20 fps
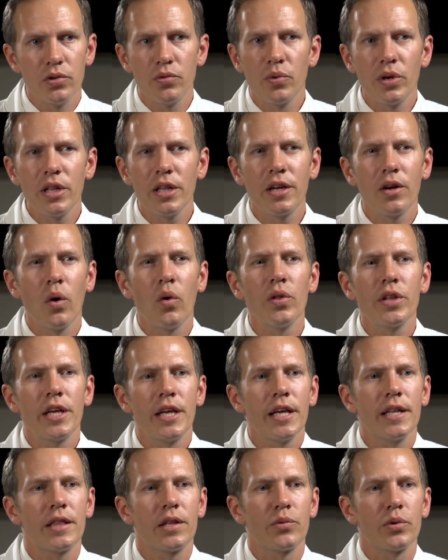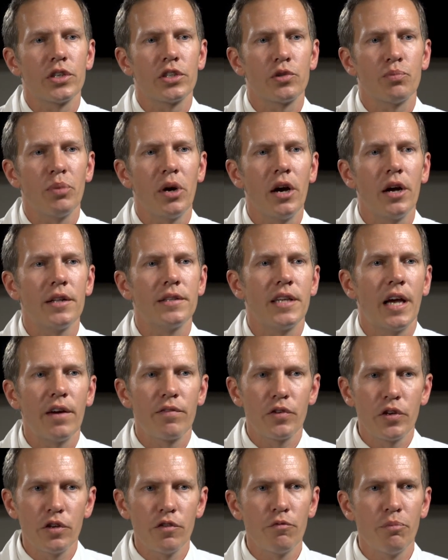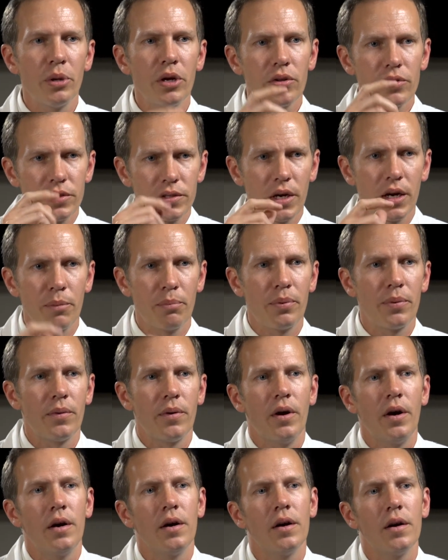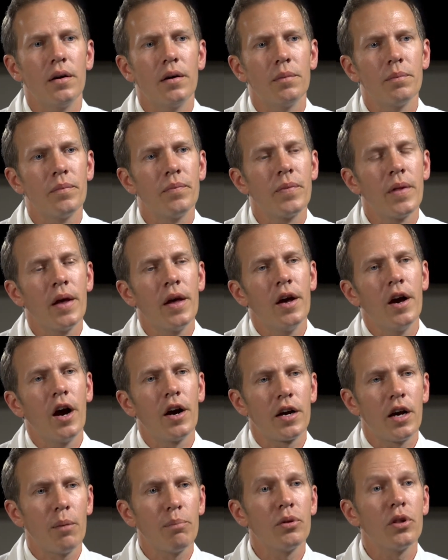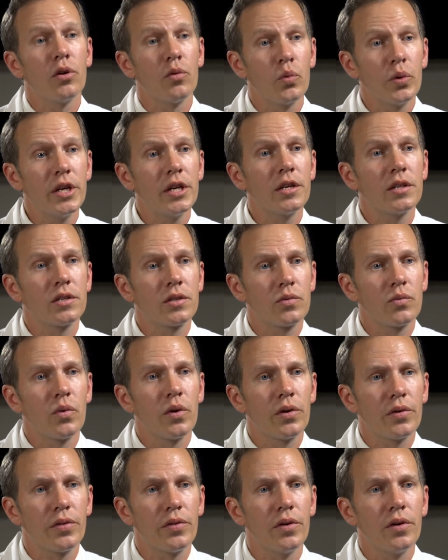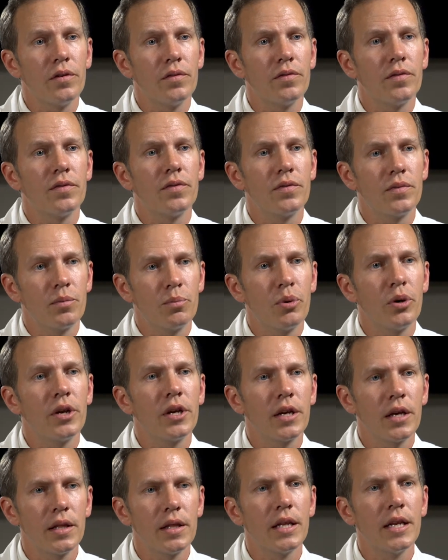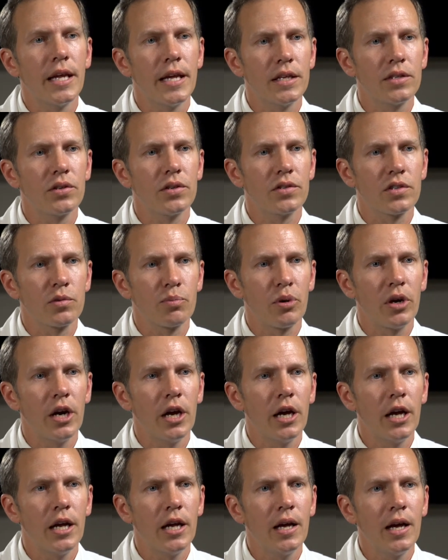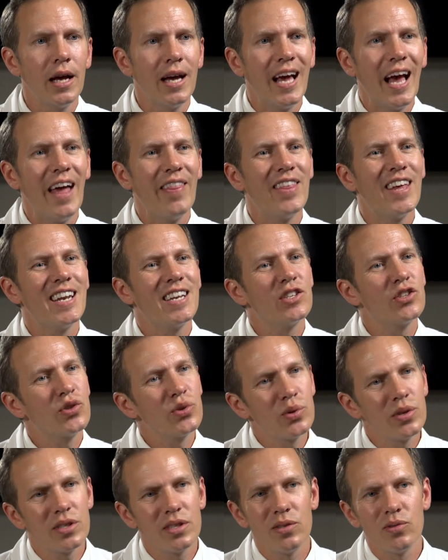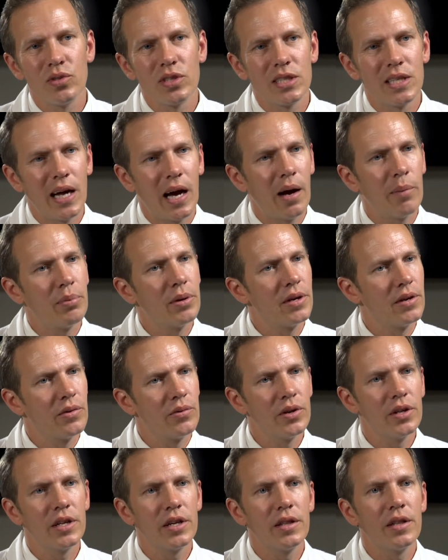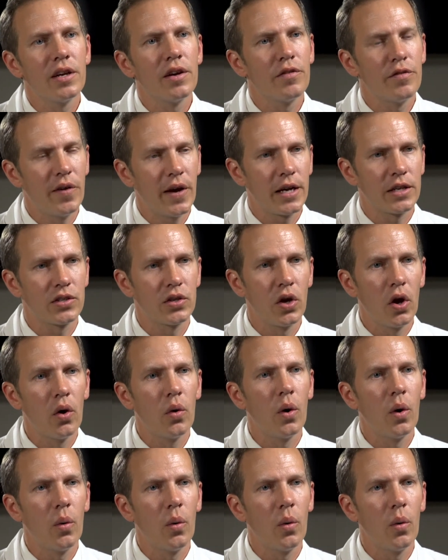you really only get the response after you've built up um, a couple of weeks worth of putting in the nasal spray, and then as soon as you stop it, really the effects go